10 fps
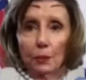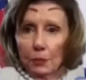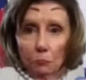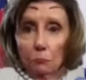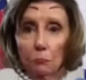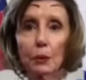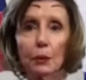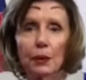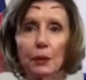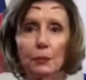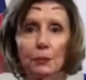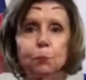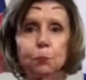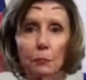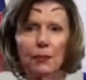are we not allowed to
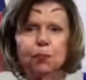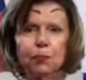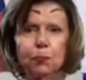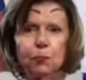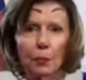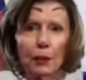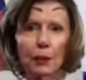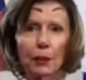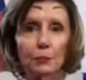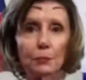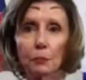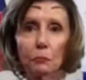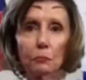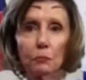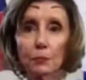wear underwear in our own homes?
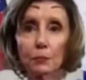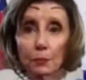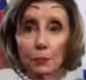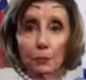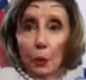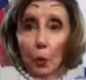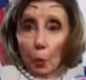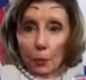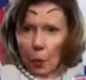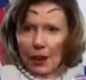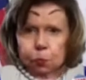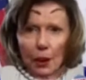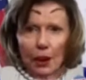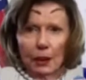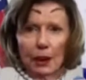Well, don't you think it's a little weird that
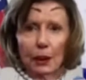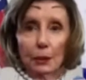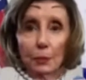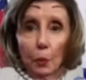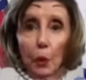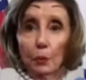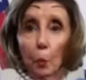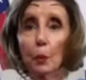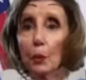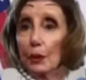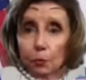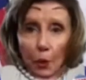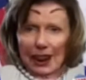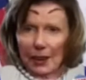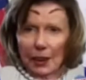both of them were in their underwear?
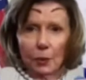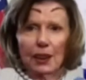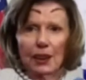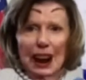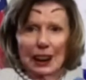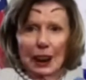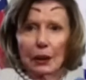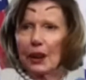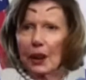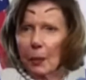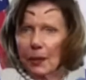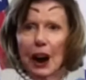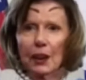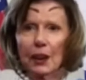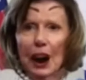What's weird about it? I
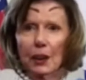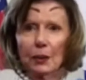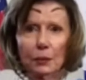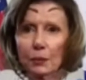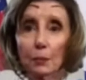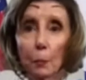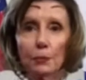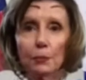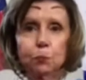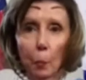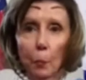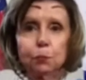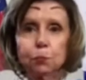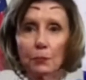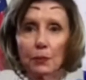mean, w- w- would you rather they were
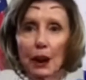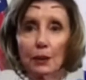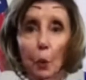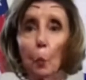naked? You